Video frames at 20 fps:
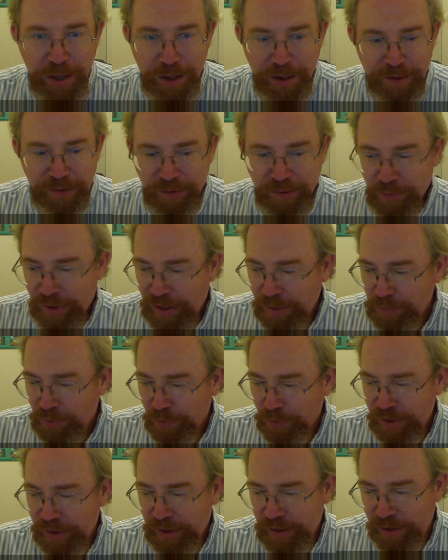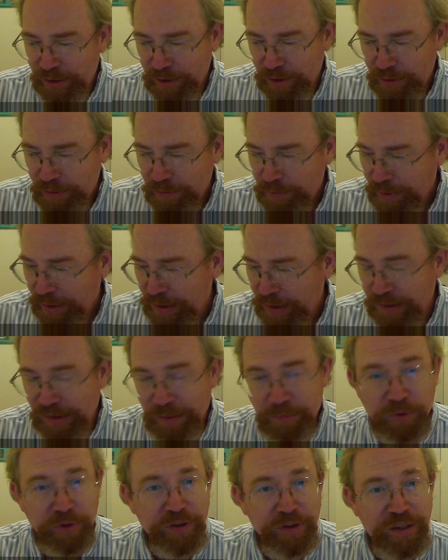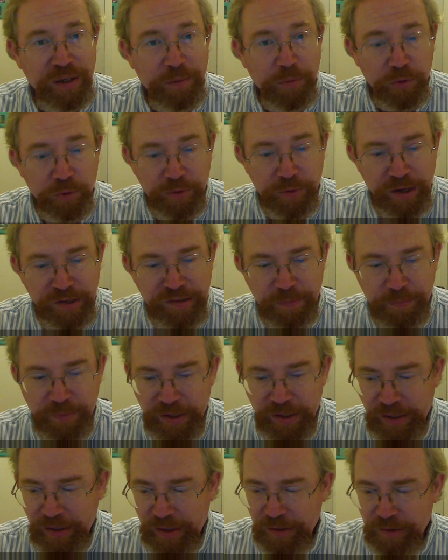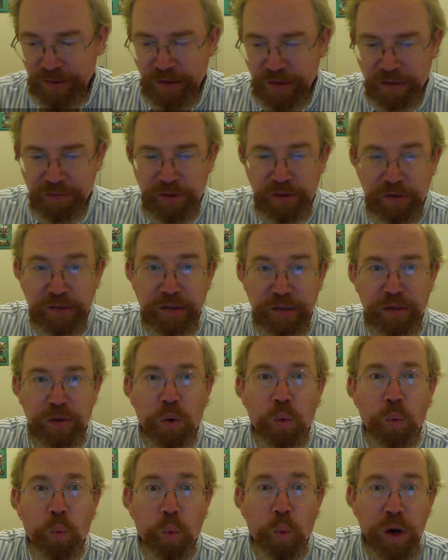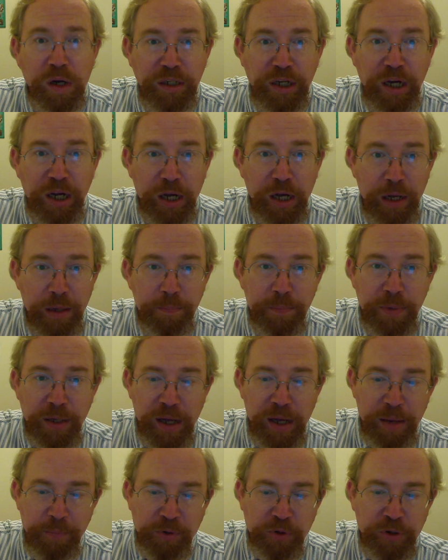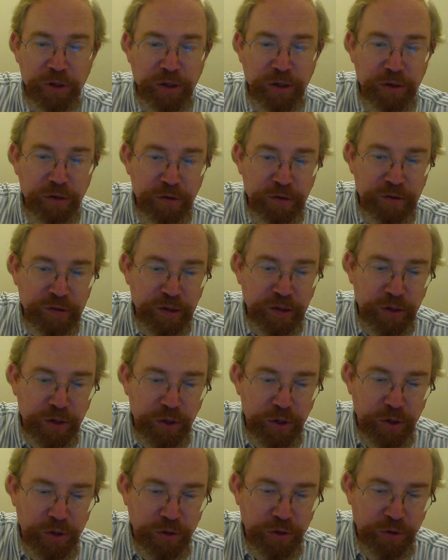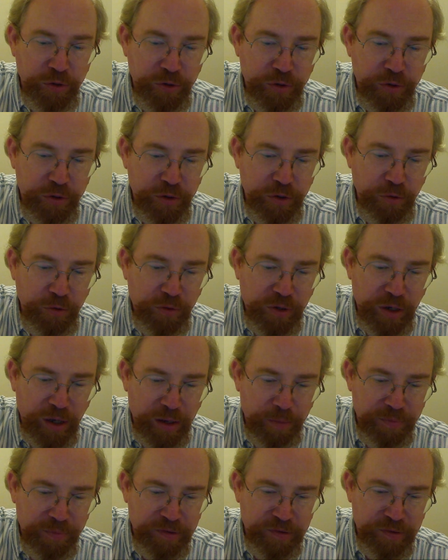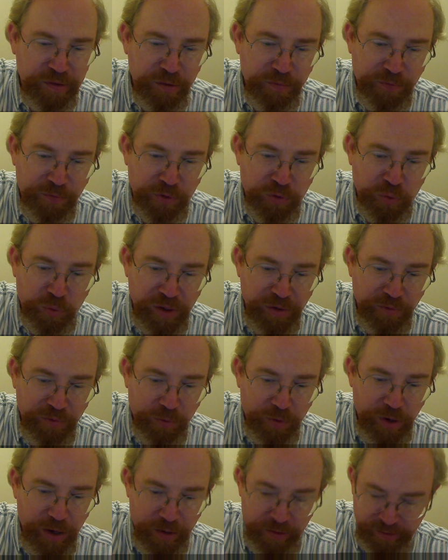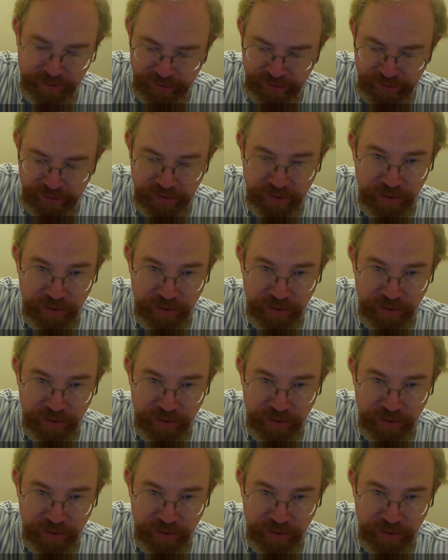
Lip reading: So what I'm going to do is I'm going to double the recipe. Instead of using 1 cup, I'm going to use 2 cups for 24 ounces.